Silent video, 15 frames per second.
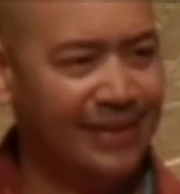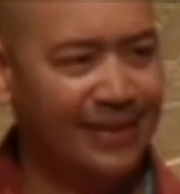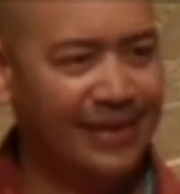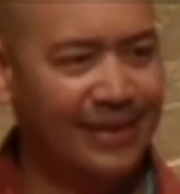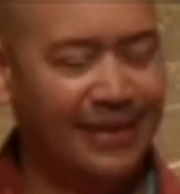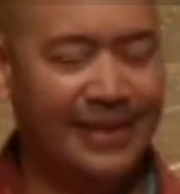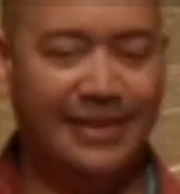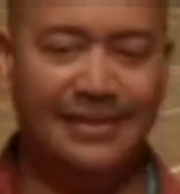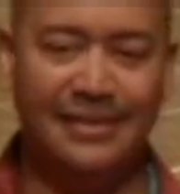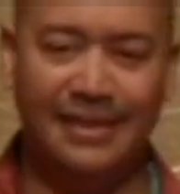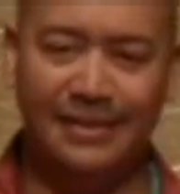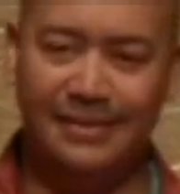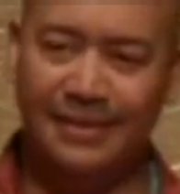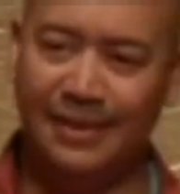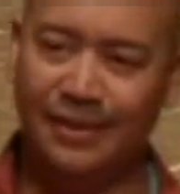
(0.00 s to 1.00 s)
And he
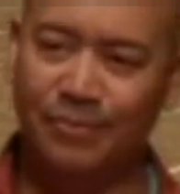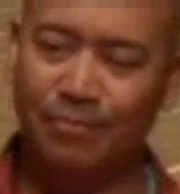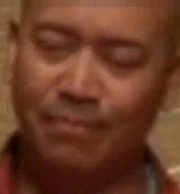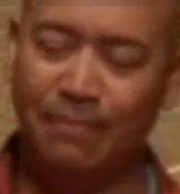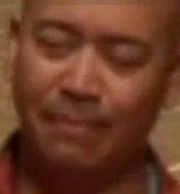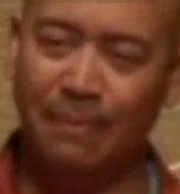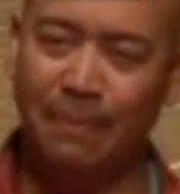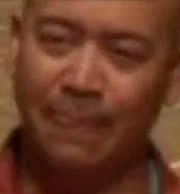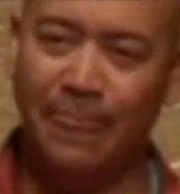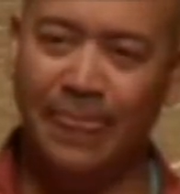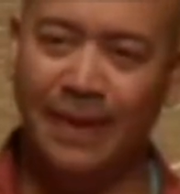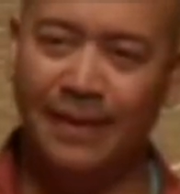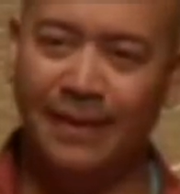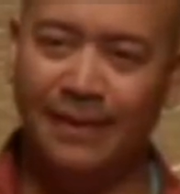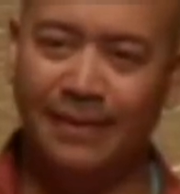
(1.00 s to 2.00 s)
says,
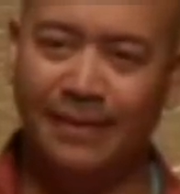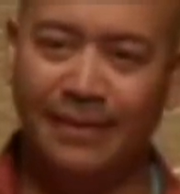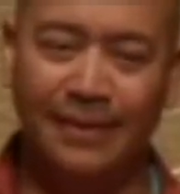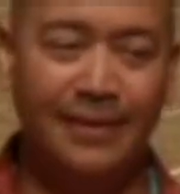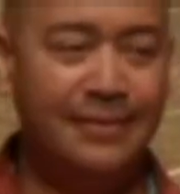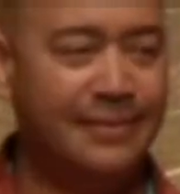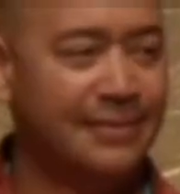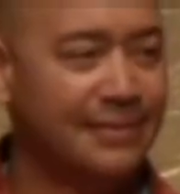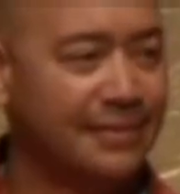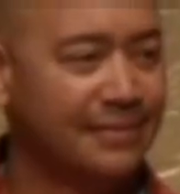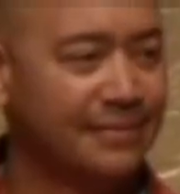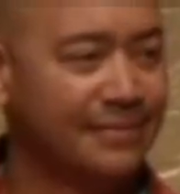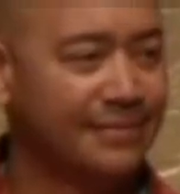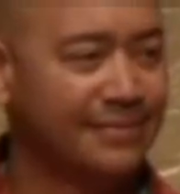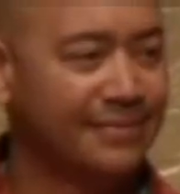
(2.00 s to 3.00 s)
this
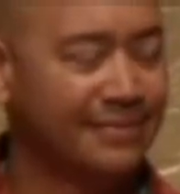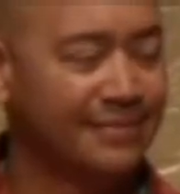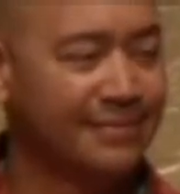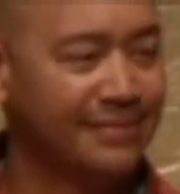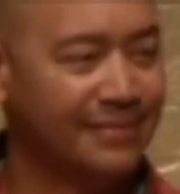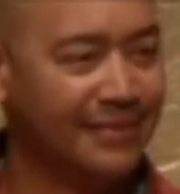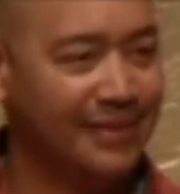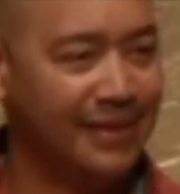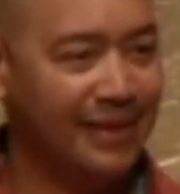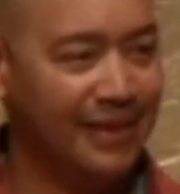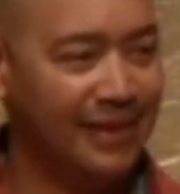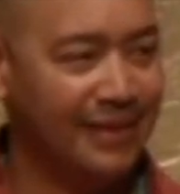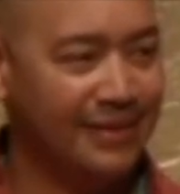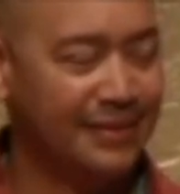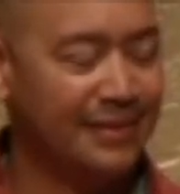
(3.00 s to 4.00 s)

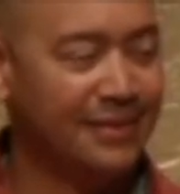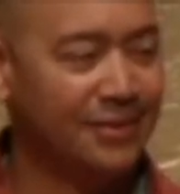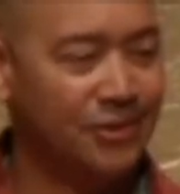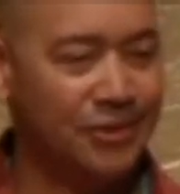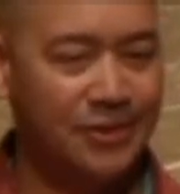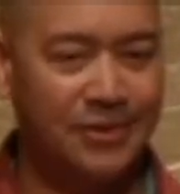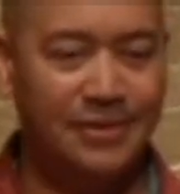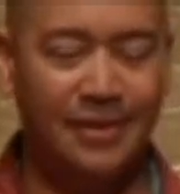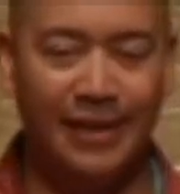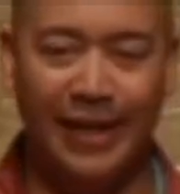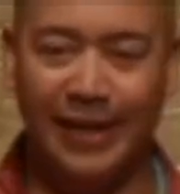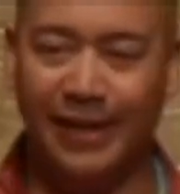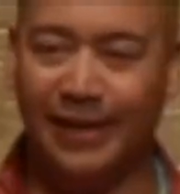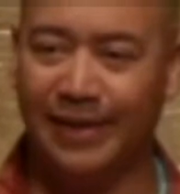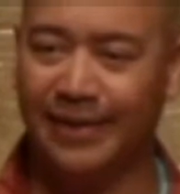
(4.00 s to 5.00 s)
is just
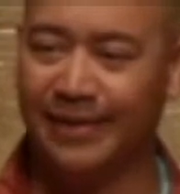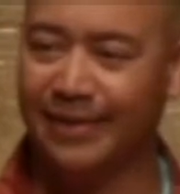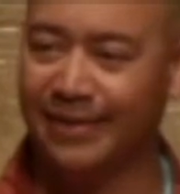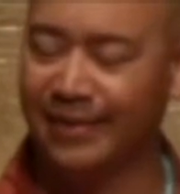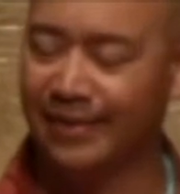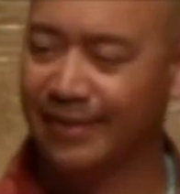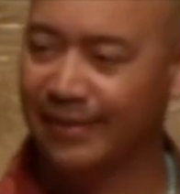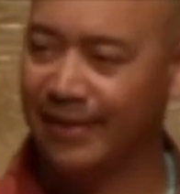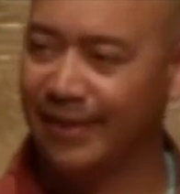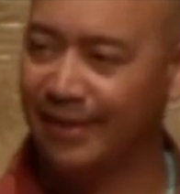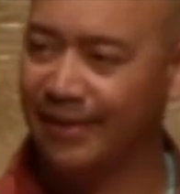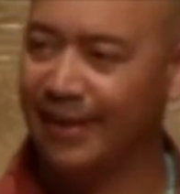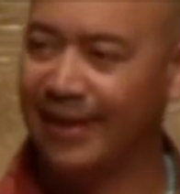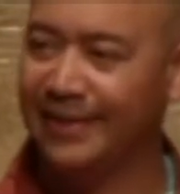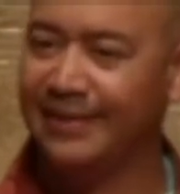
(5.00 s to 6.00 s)
like
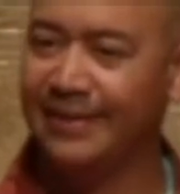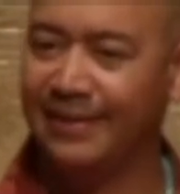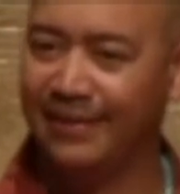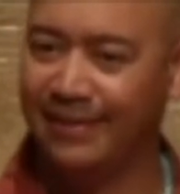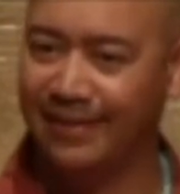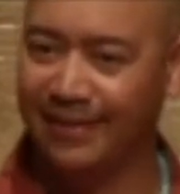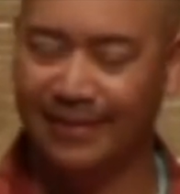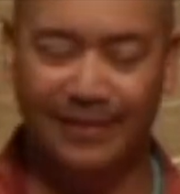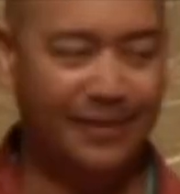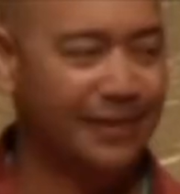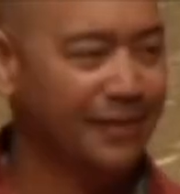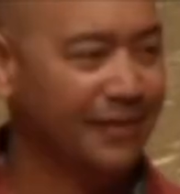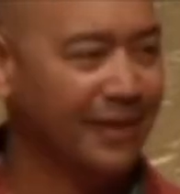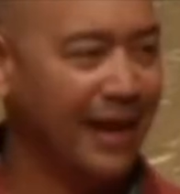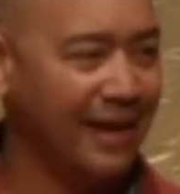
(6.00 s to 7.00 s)
enlightened
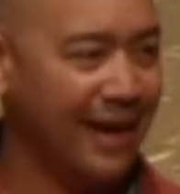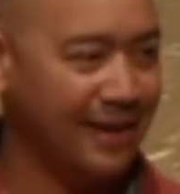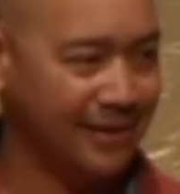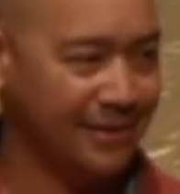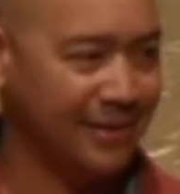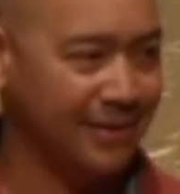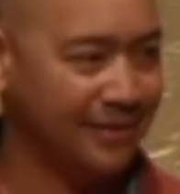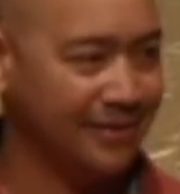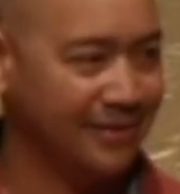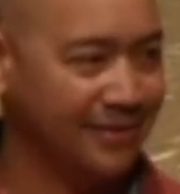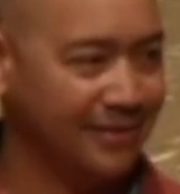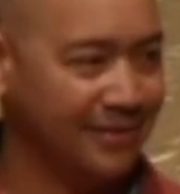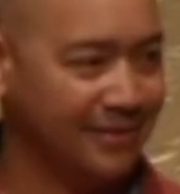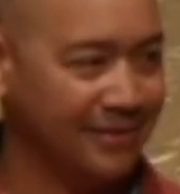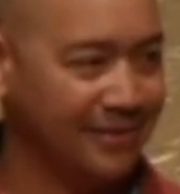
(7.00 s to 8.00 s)
action.
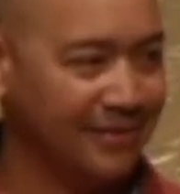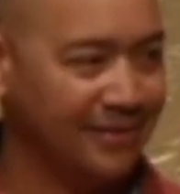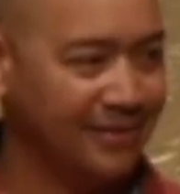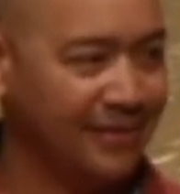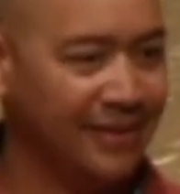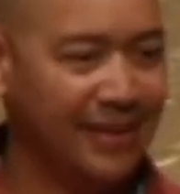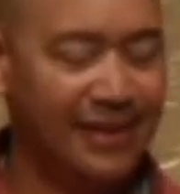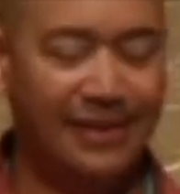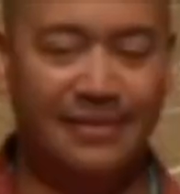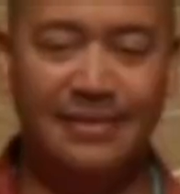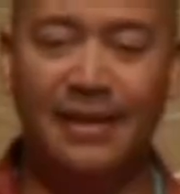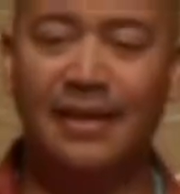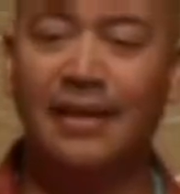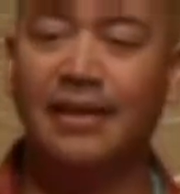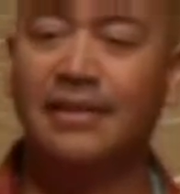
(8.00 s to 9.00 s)
It is
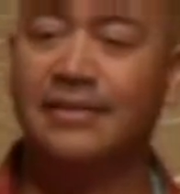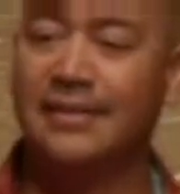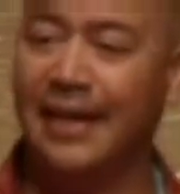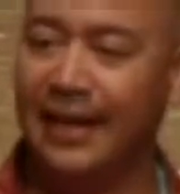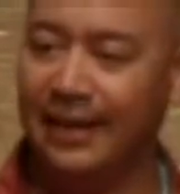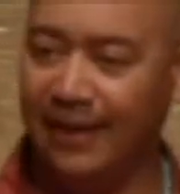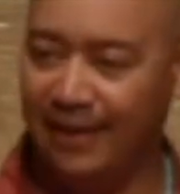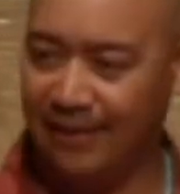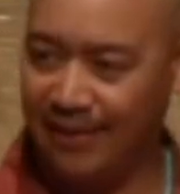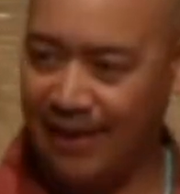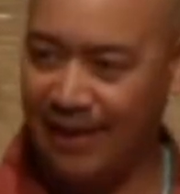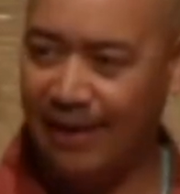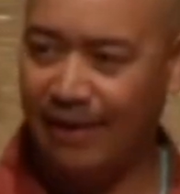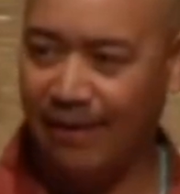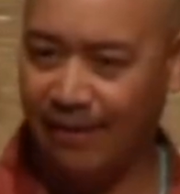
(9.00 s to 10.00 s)
taking
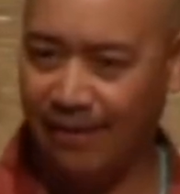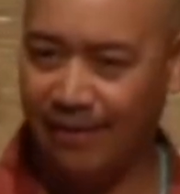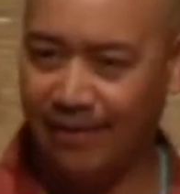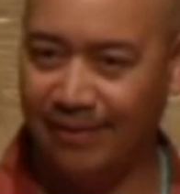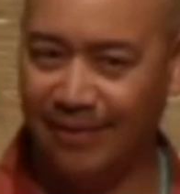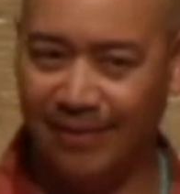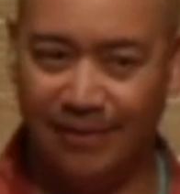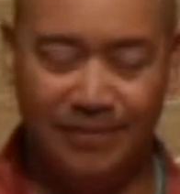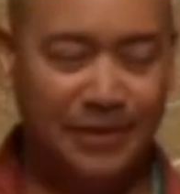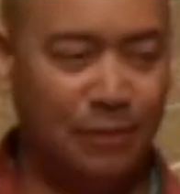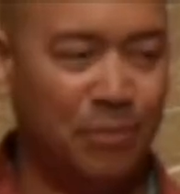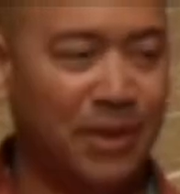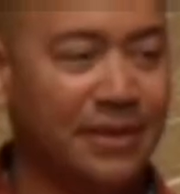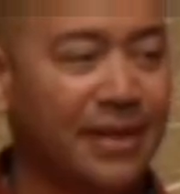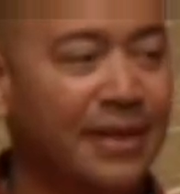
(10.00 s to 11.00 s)
care of
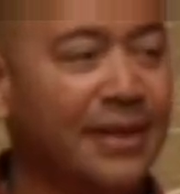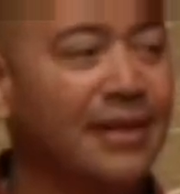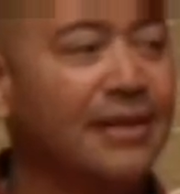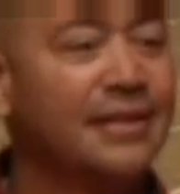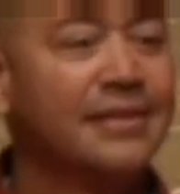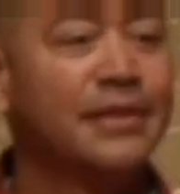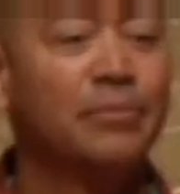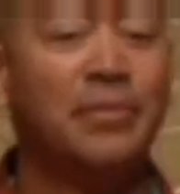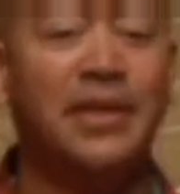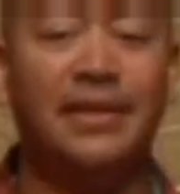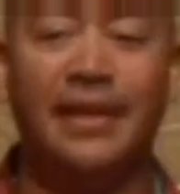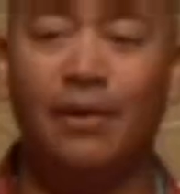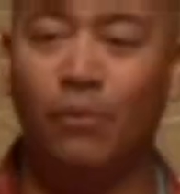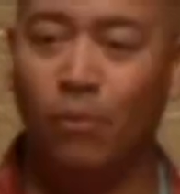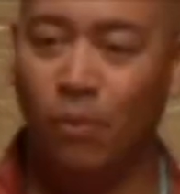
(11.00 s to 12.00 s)
someone, something
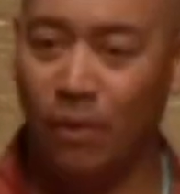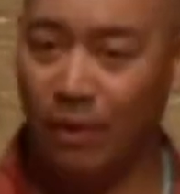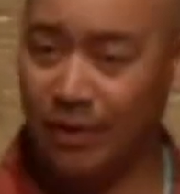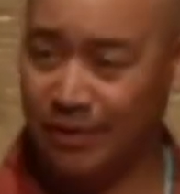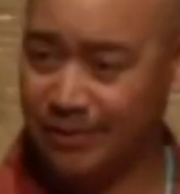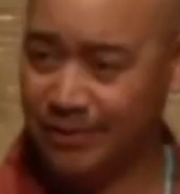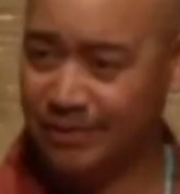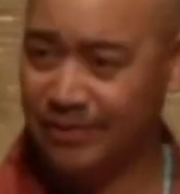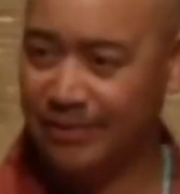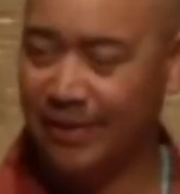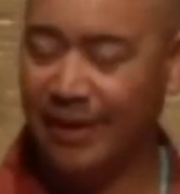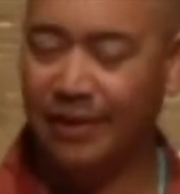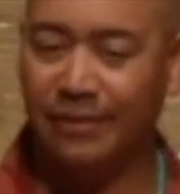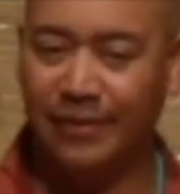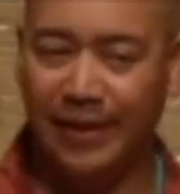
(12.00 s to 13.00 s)
that works
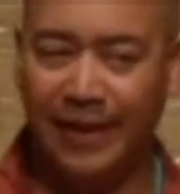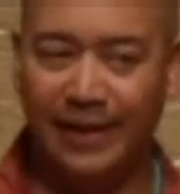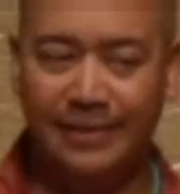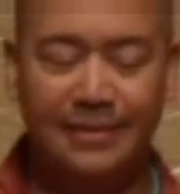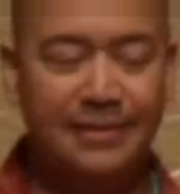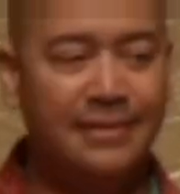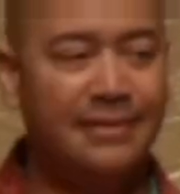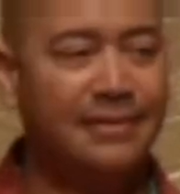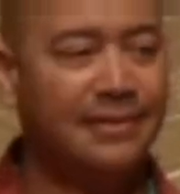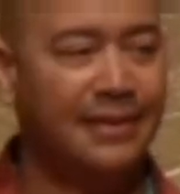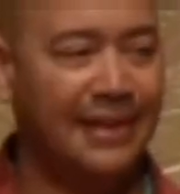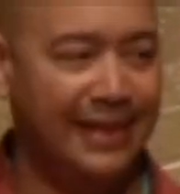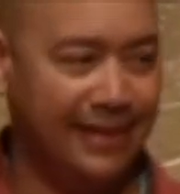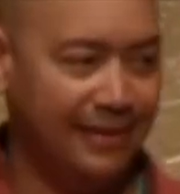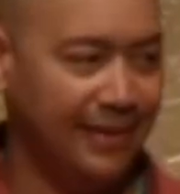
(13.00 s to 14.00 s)
and creates
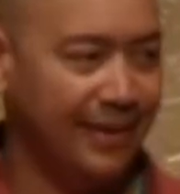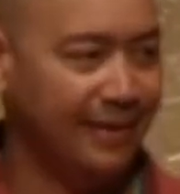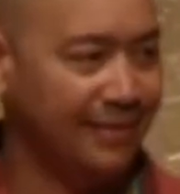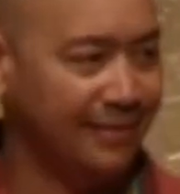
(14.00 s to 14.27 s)
healing.